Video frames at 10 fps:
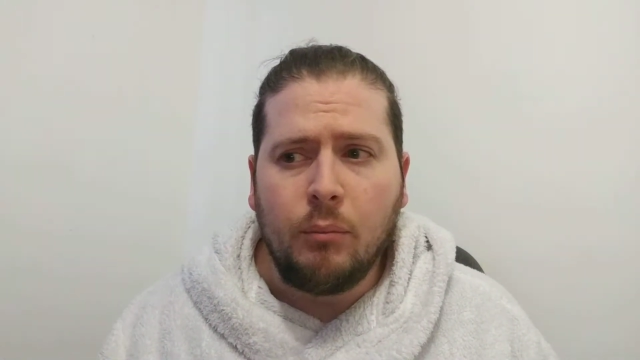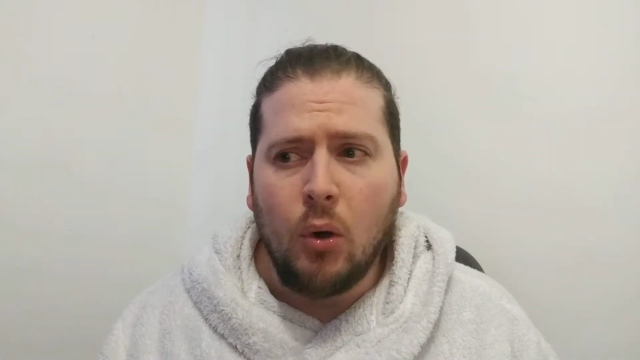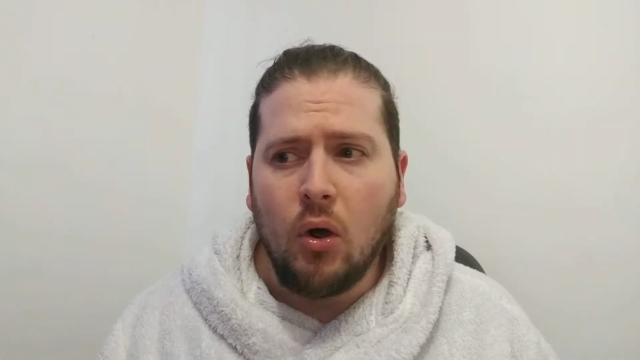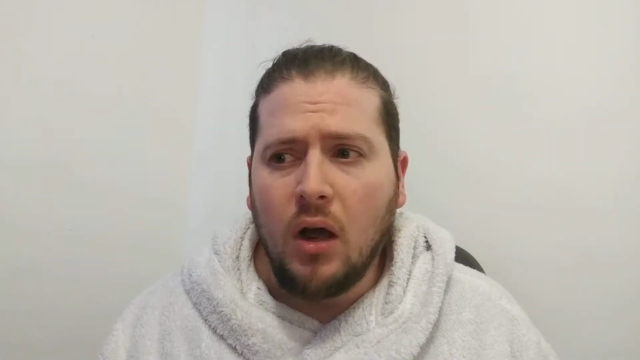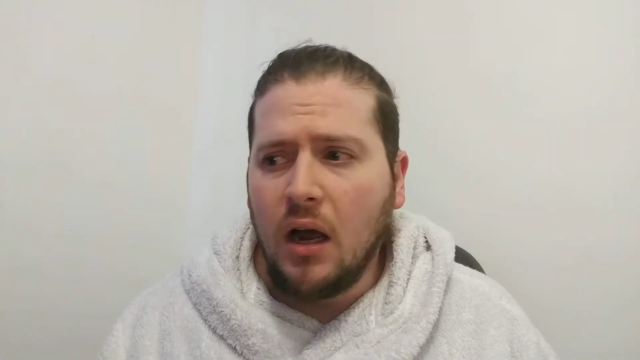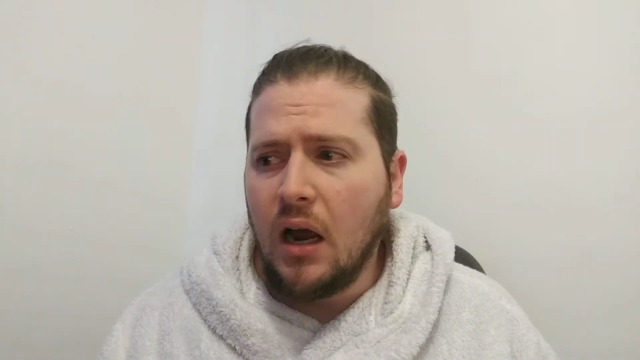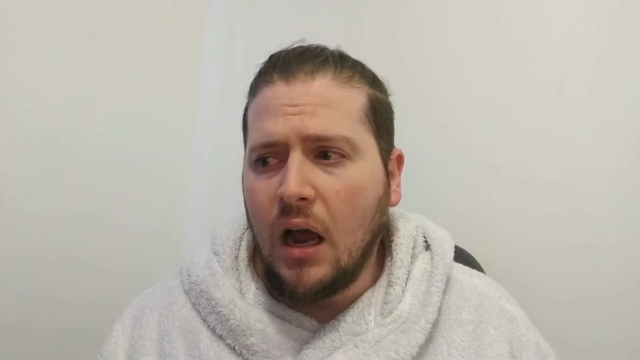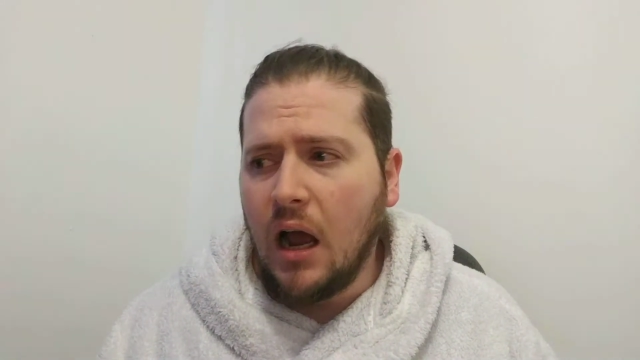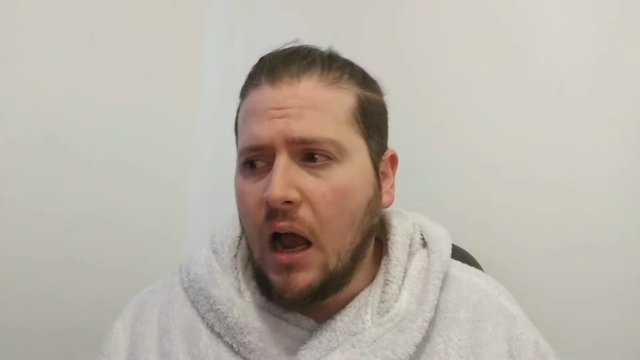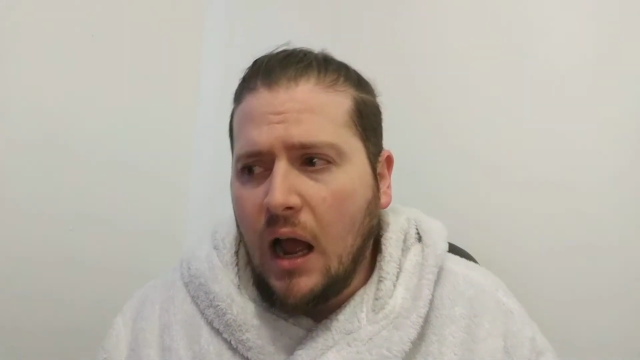but
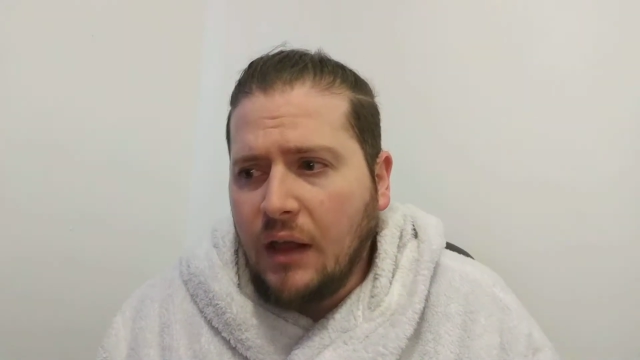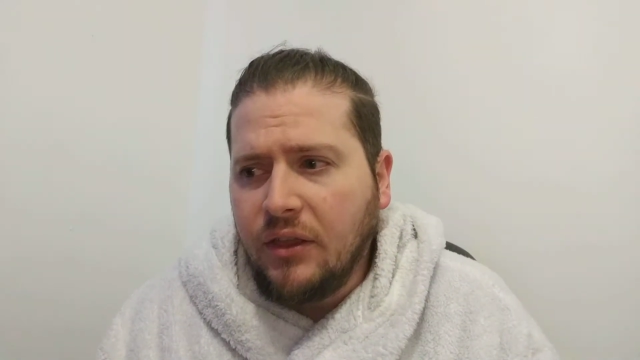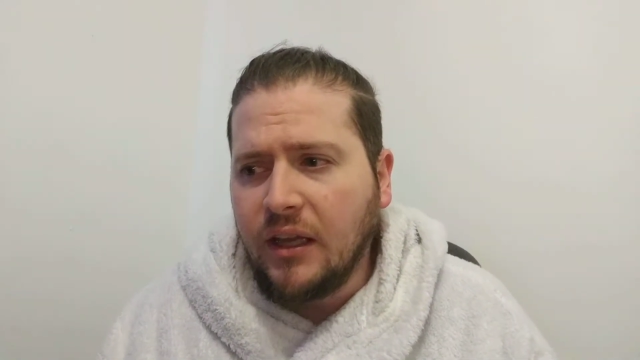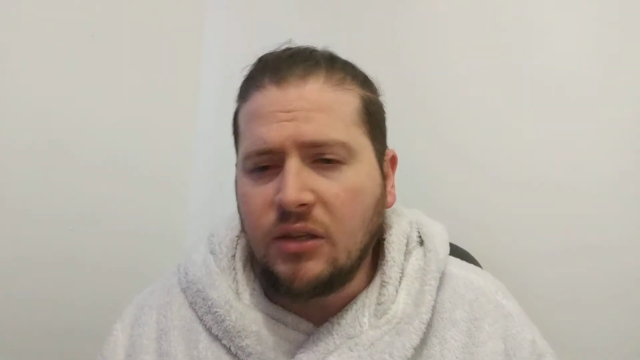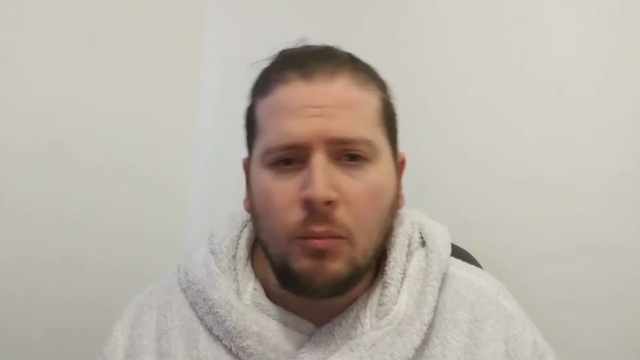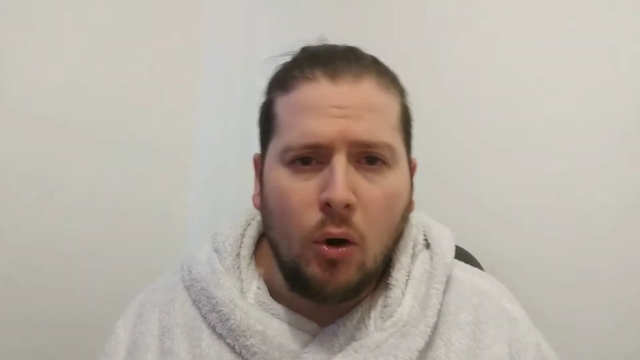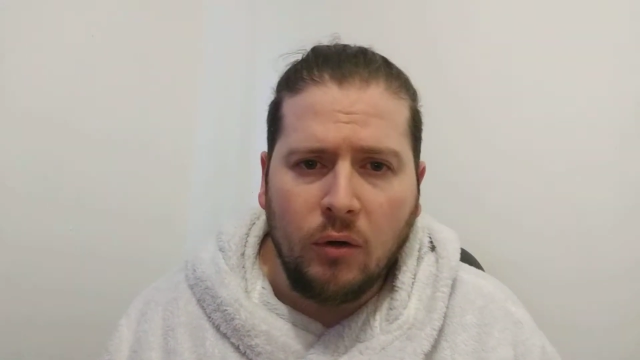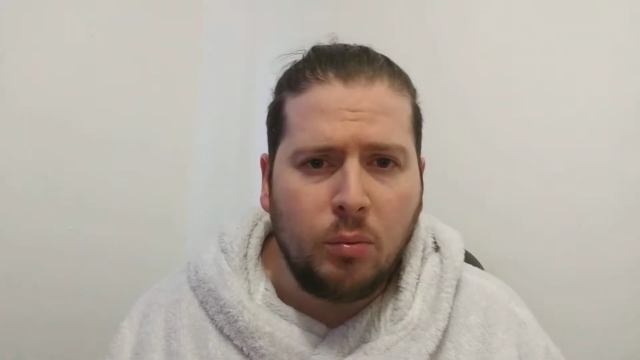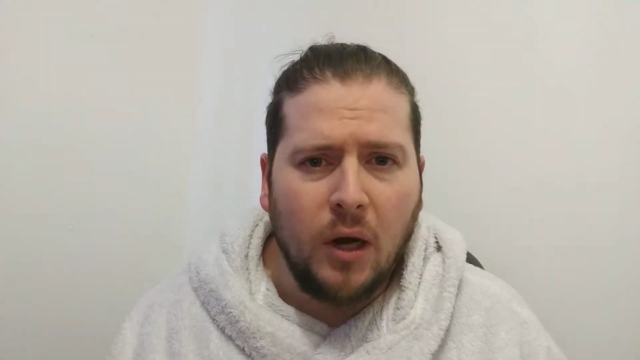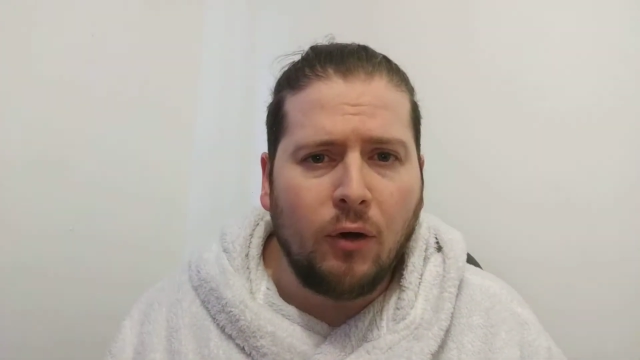I think it's more of a